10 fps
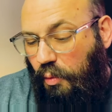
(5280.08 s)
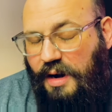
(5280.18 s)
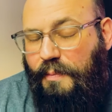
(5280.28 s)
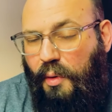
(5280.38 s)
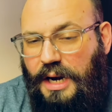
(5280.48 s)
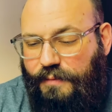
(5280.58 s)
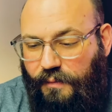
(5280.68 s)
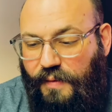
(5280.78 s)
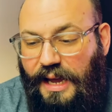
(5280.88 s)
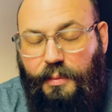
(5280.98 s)
One point of
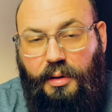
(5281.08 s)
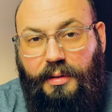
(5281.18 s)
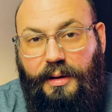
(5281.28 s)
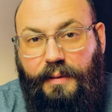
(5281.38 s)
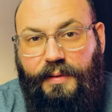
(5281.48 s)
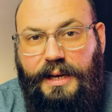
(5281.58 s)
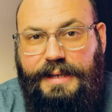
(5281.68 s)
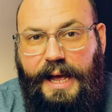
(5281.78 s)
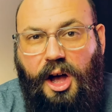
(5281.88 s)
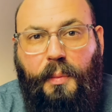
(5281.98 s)
a fable
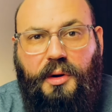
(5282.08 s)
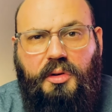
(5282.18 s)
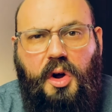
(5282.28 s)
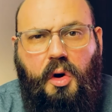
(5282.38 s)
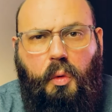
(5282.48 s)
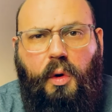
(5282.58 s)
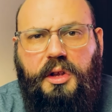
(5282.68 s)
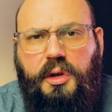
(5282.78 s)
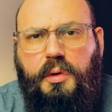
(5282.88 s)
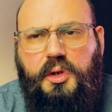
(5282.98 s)
is to help you to know
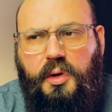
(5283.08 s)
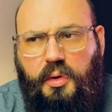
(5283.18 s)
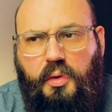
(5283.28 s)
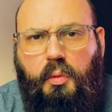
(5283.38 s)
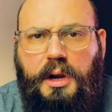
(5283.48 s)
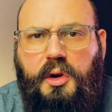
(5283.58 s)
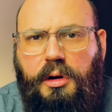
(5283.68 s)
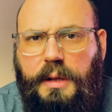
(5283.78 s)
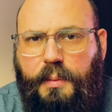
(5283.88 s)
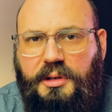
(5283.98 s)
what you should do when
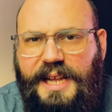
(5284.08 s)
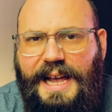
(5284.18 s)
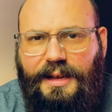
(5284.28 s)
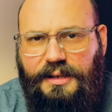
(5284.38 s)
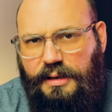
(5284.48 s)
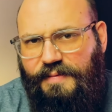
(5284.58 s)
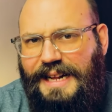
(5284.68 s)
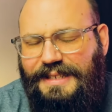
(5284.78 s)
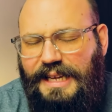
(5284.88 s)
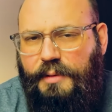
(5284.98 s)
you're the protagonist of
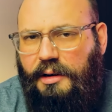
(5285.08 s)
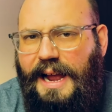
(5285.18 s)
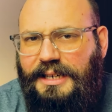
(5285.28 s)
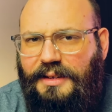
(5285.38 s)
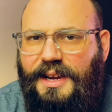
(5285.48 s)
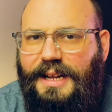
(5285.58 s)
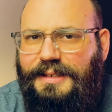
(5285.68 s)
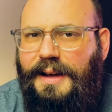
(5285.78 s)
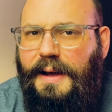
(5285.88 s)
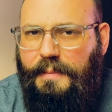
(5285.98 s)
that same interaction the
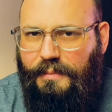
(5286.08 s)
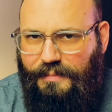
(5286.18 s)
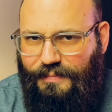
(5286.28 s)
next time.